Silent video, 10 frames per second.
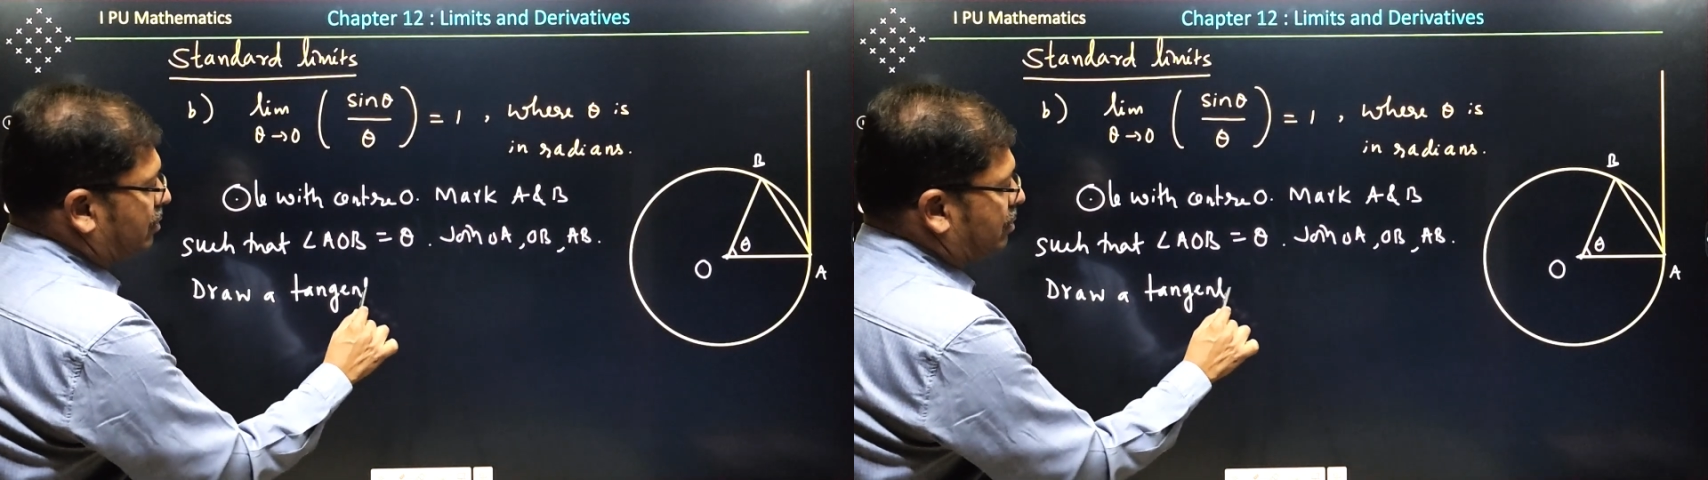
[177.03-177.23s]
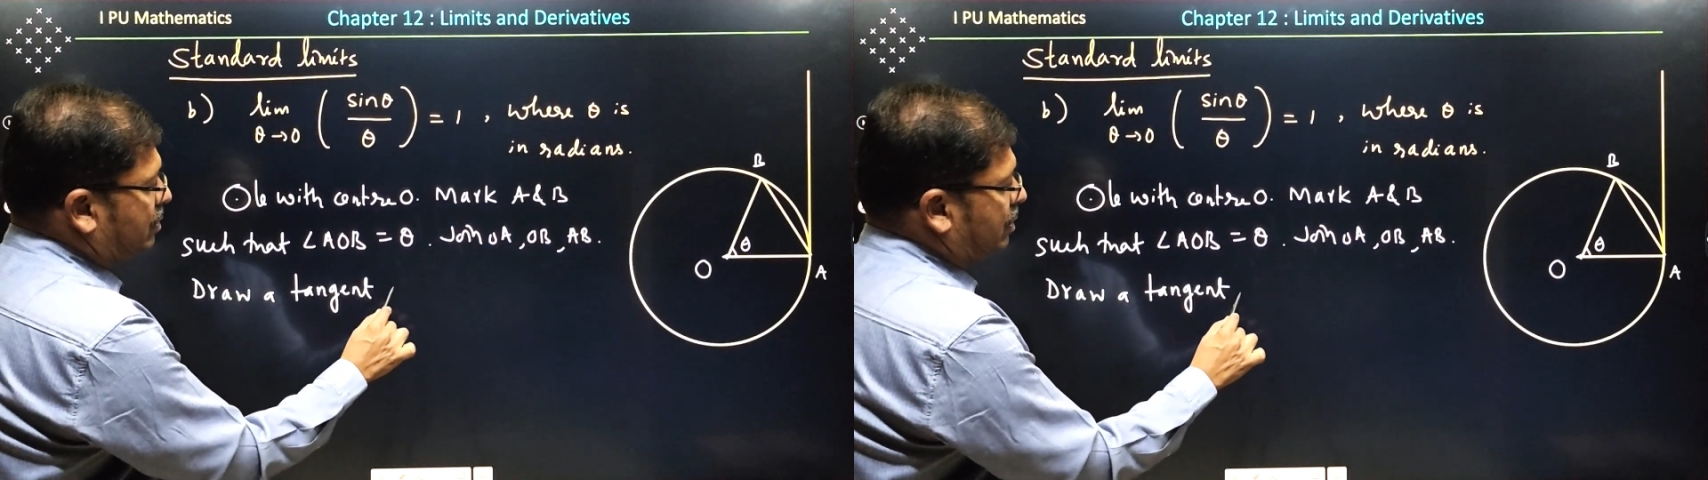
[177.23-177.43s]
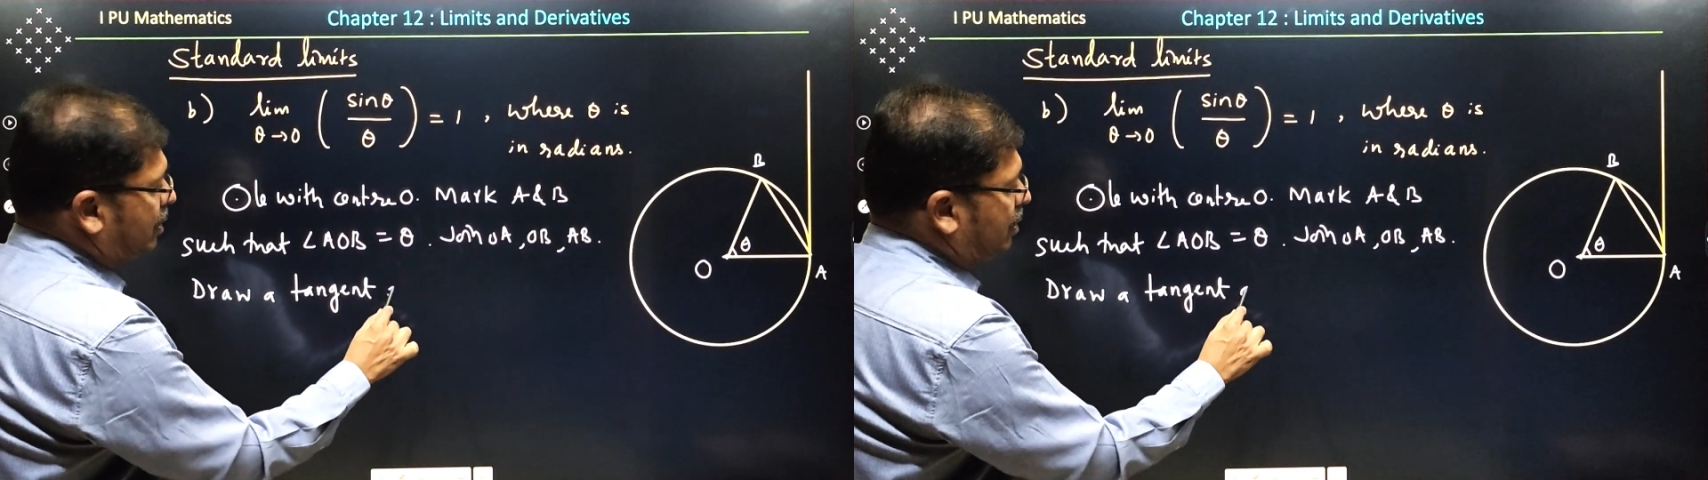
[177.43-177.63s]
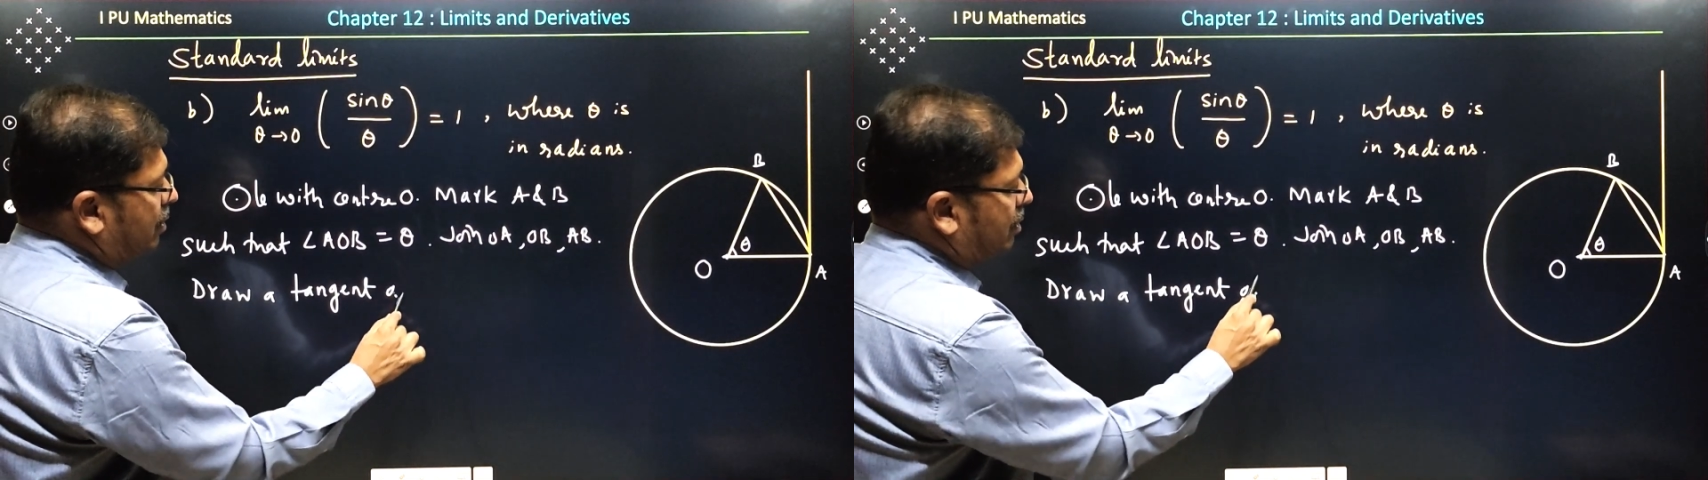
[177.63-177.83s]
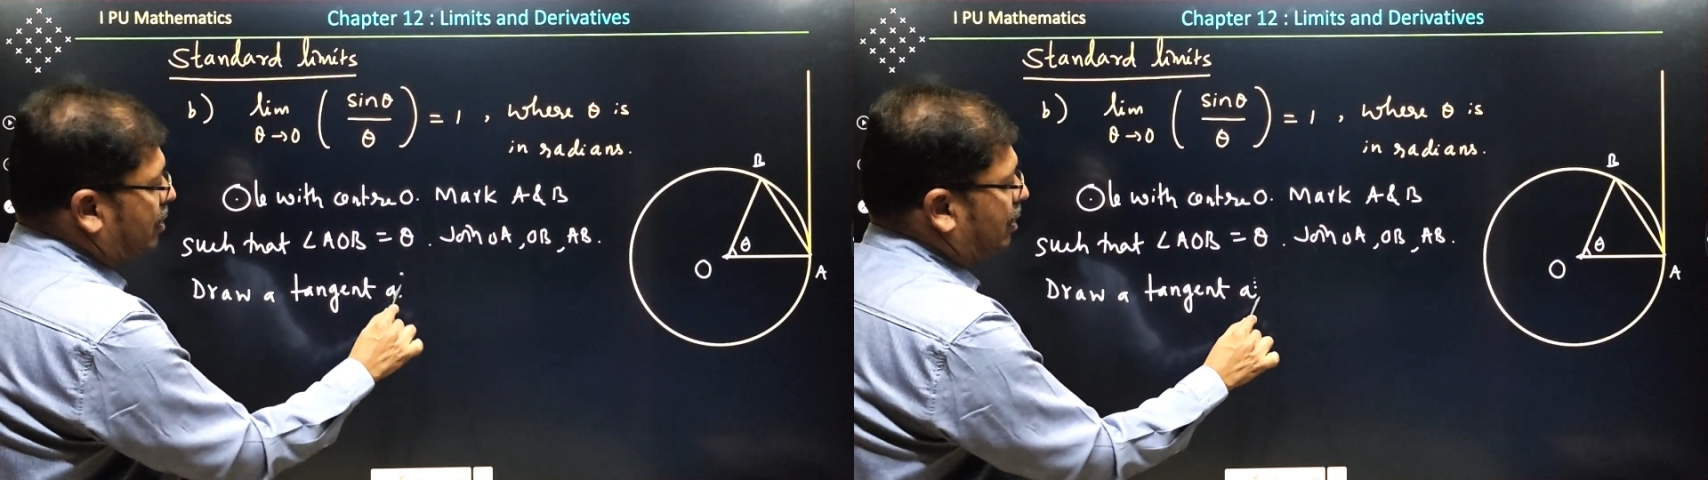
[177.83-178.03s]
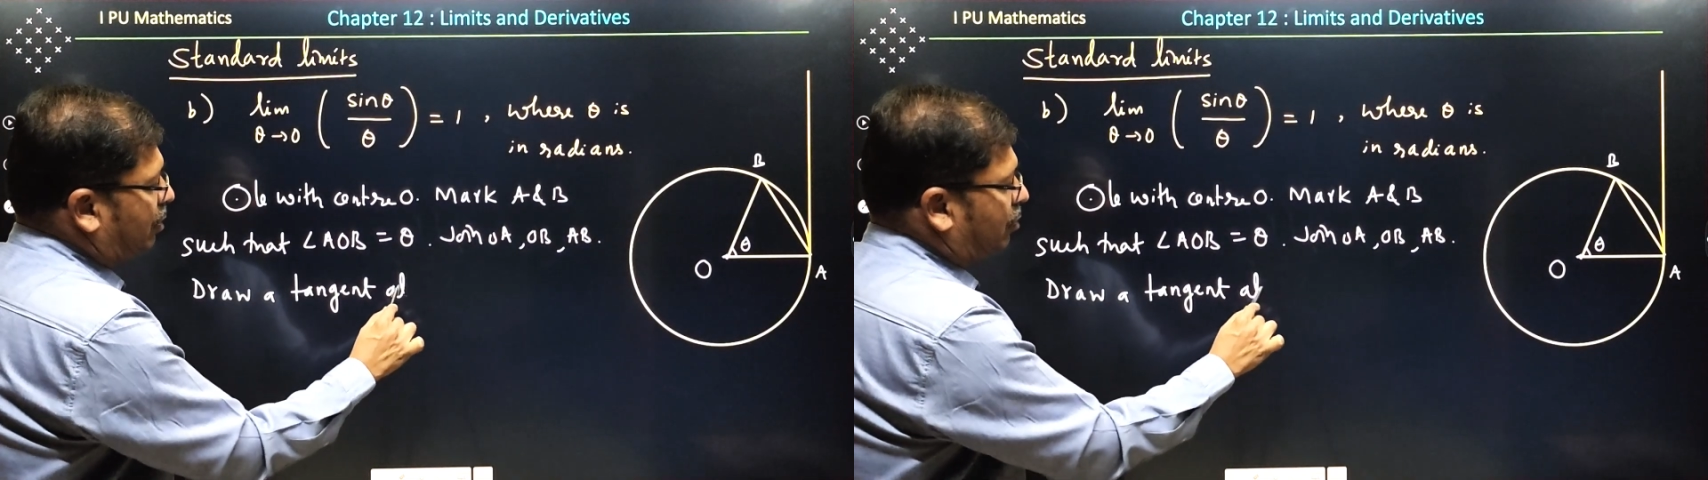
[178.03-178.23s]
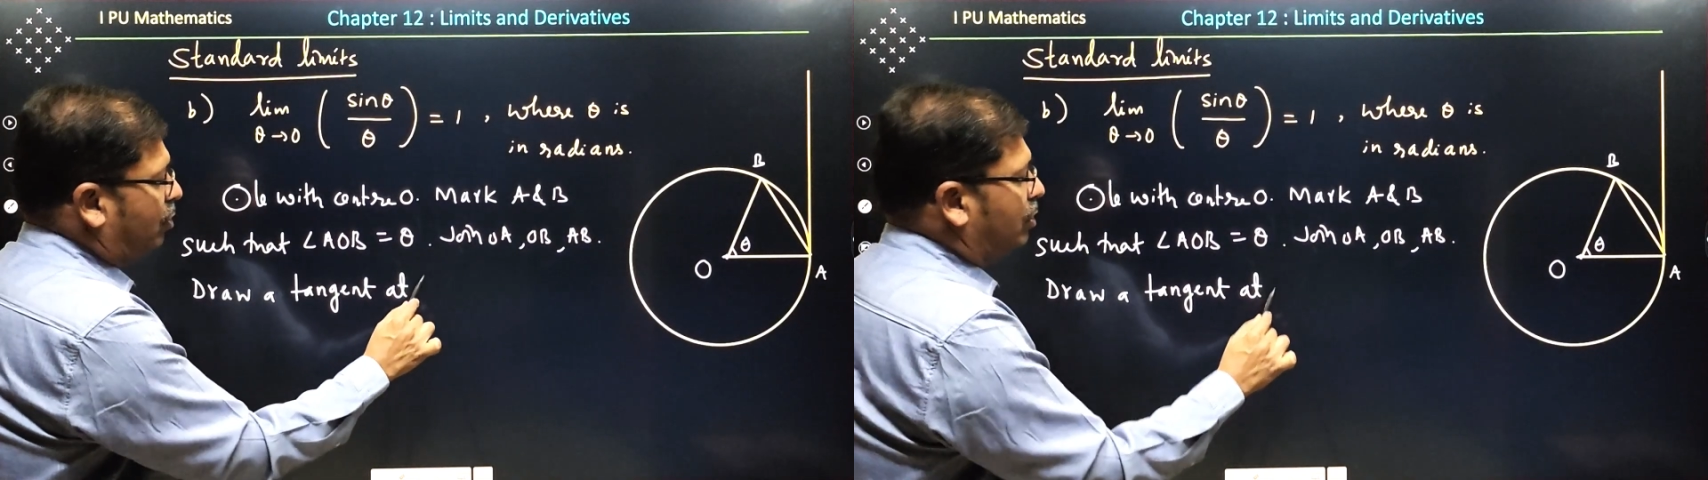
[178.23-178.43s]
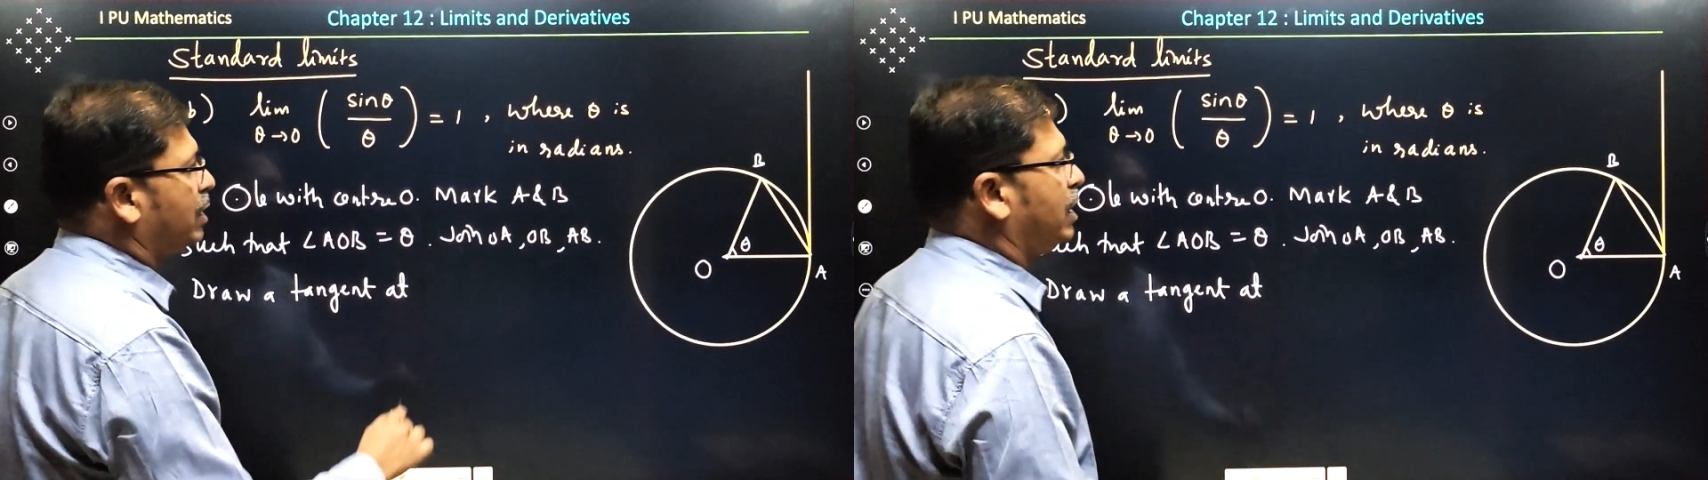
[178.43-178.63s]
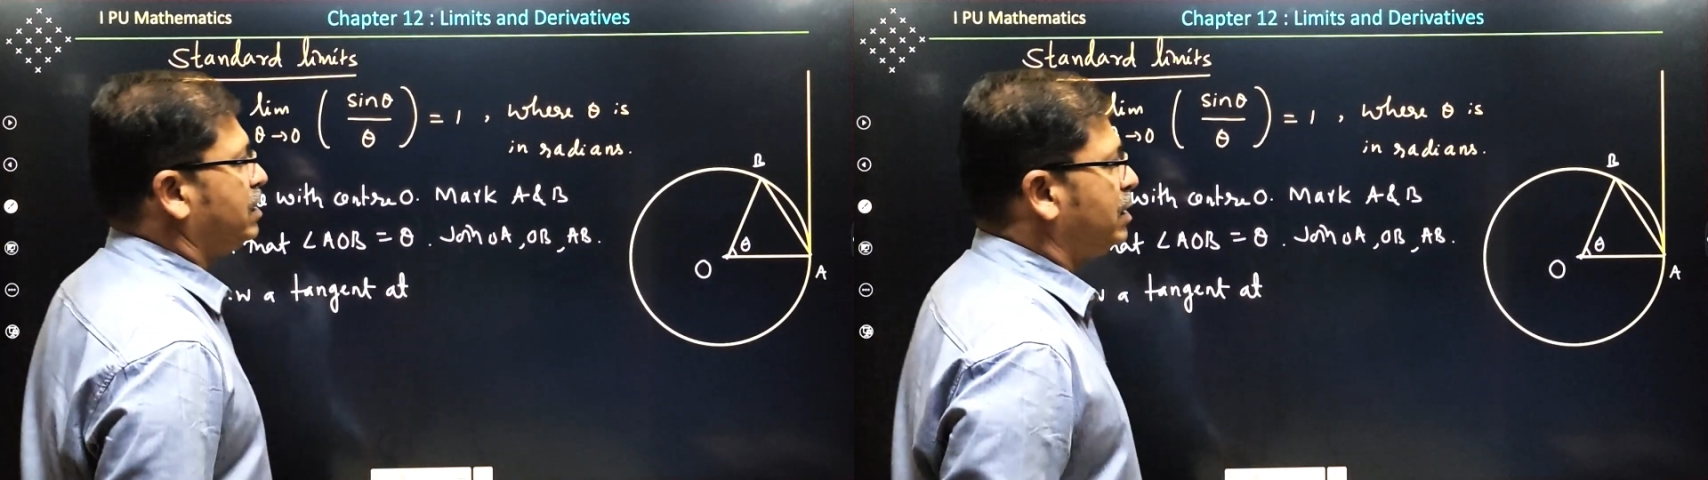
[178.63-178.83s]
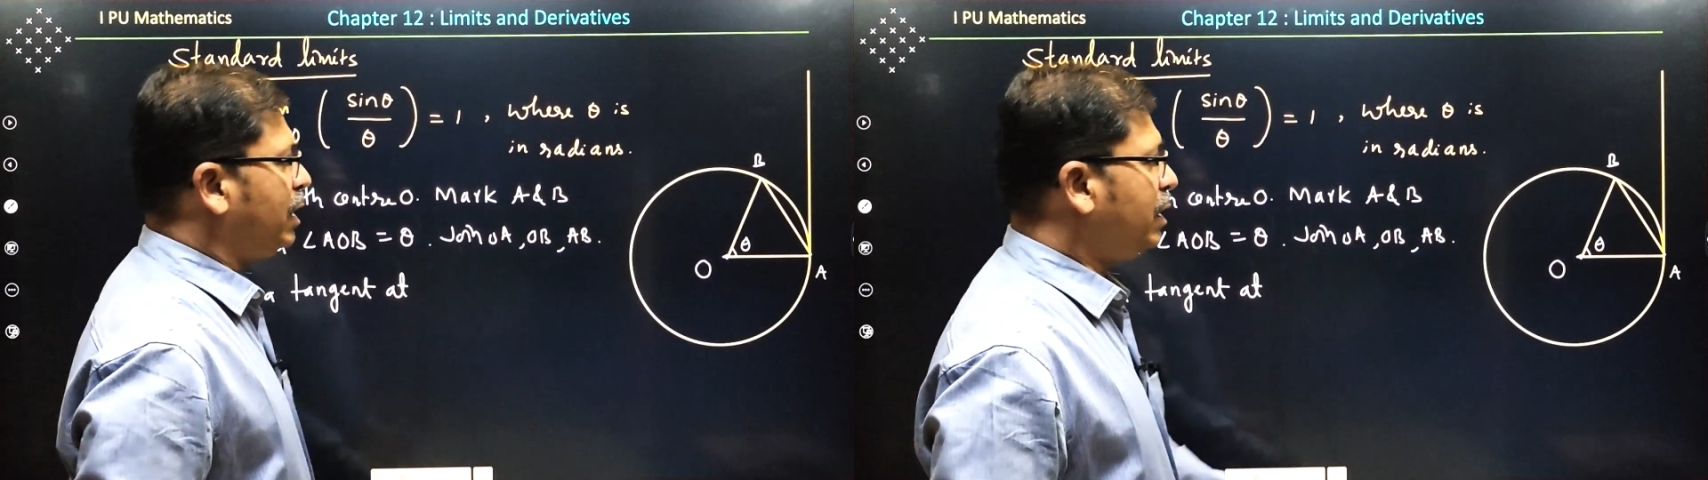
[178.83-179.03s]
See, I have drawn the
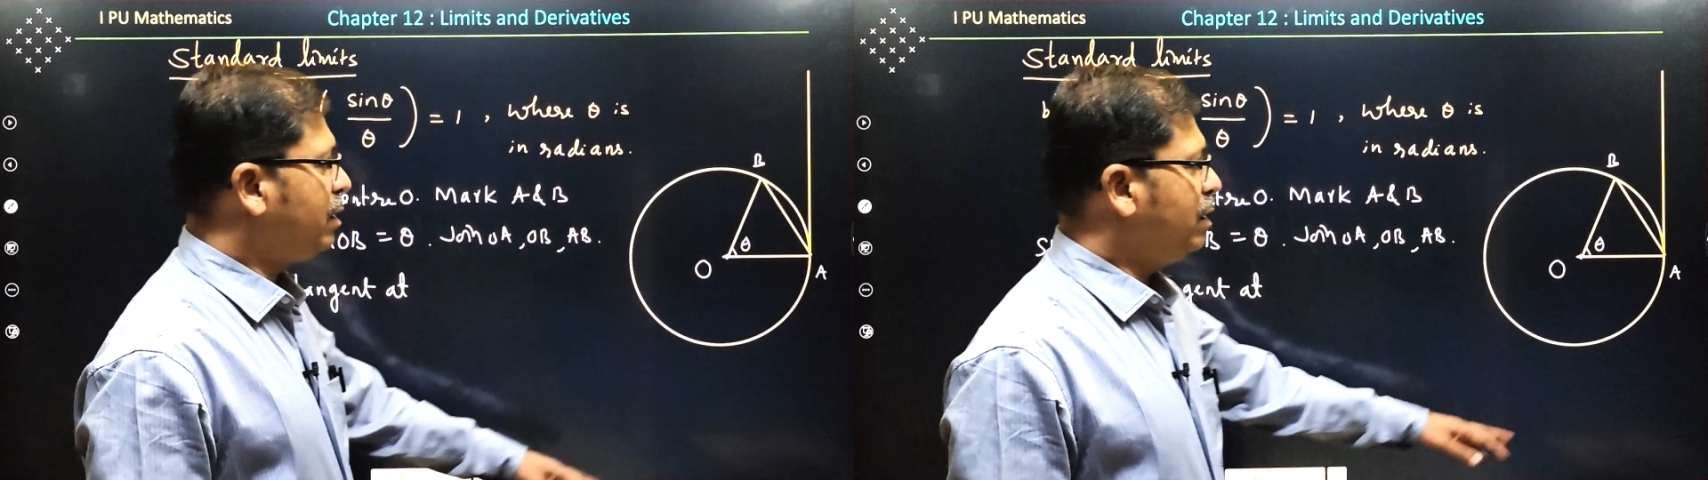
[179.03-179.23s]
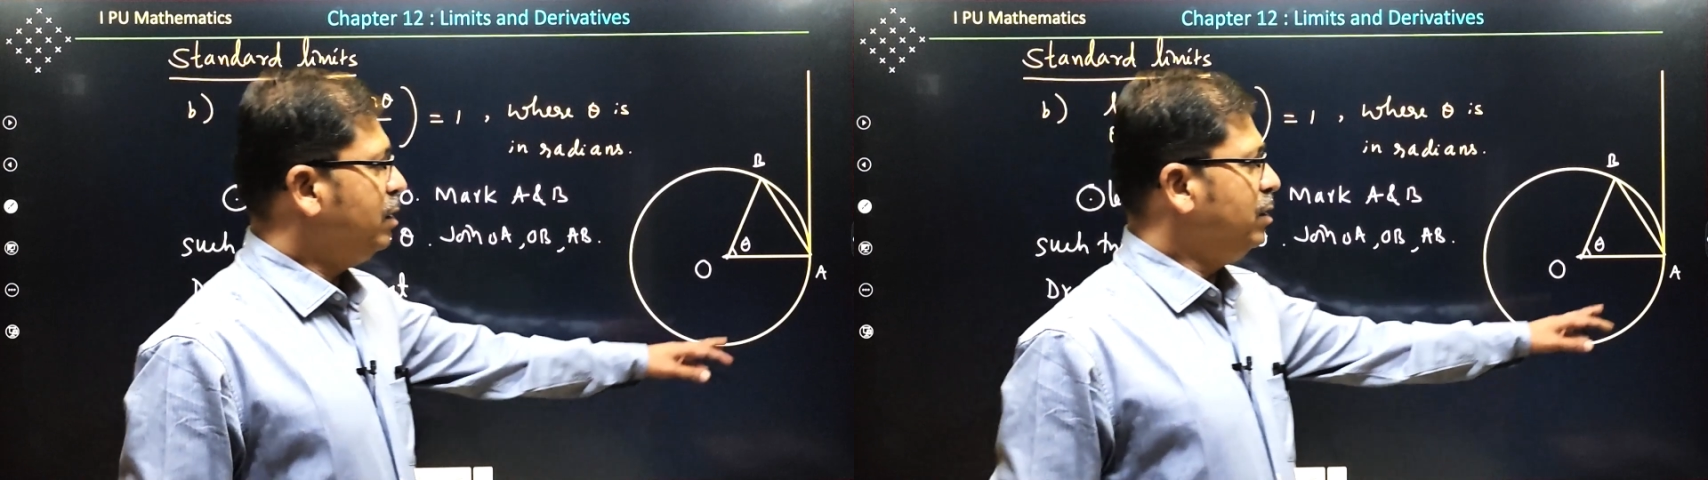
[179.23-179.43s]
tangent at